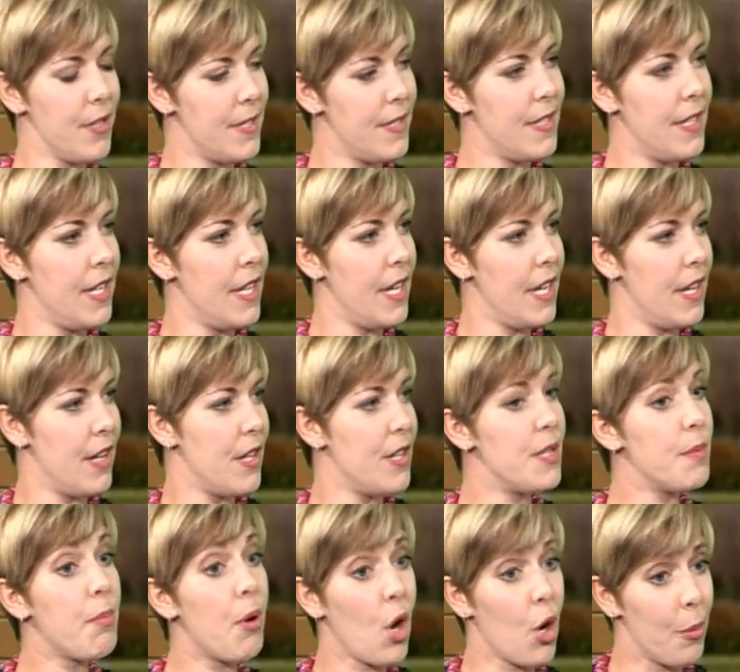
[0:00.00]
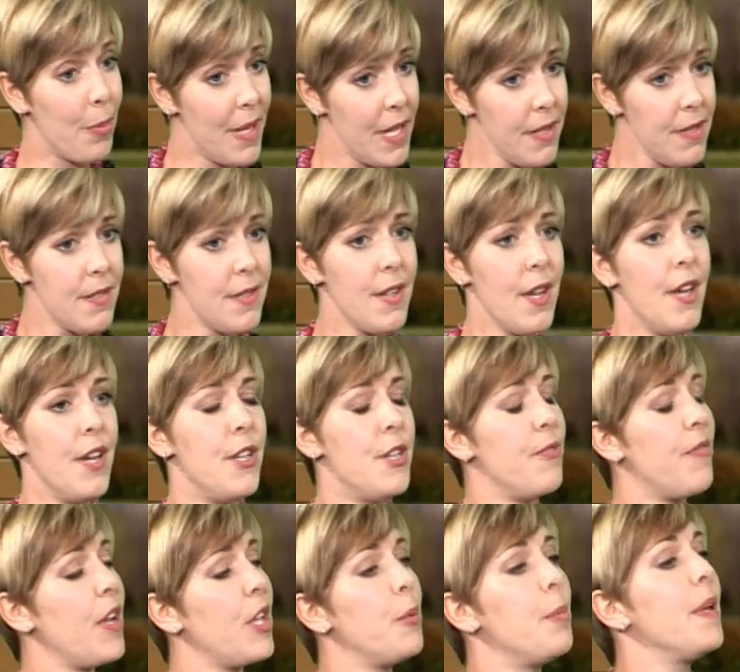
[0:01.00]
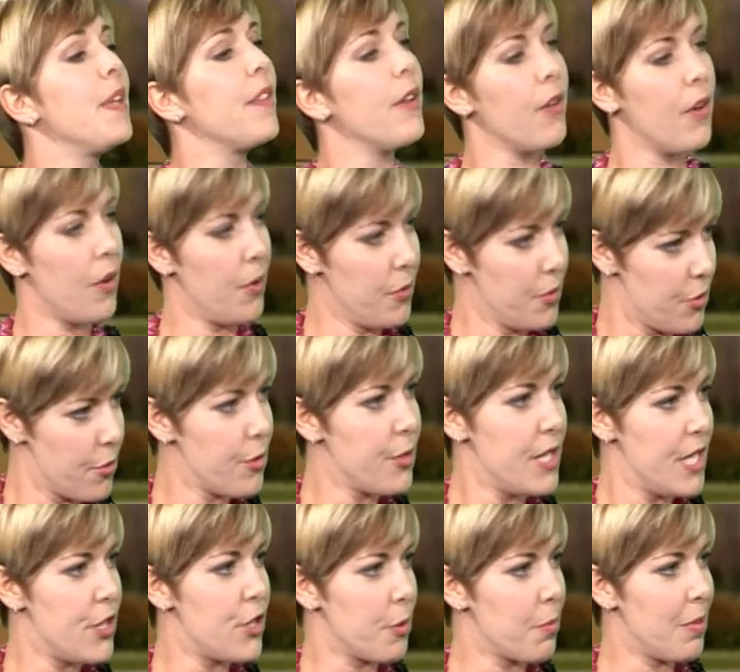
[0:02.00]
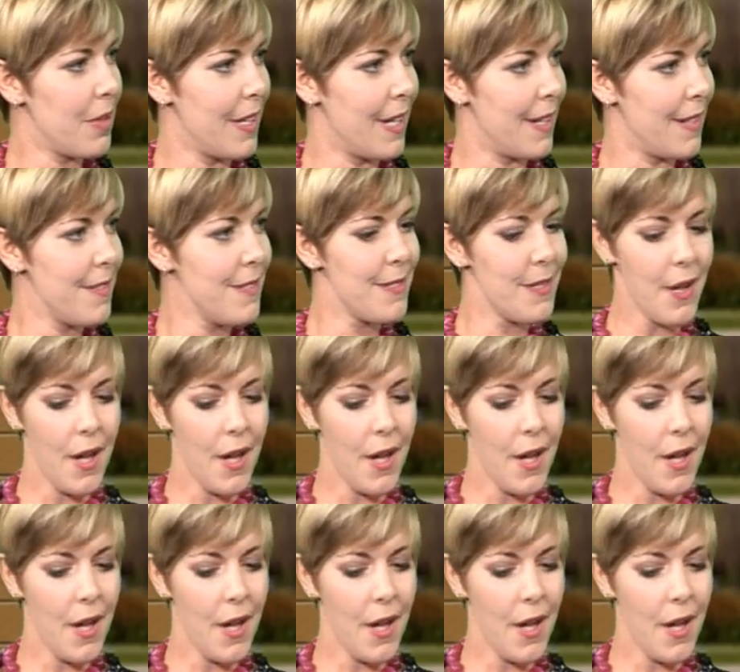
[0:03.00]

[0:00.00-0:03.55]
city departments developing their own strategic plans.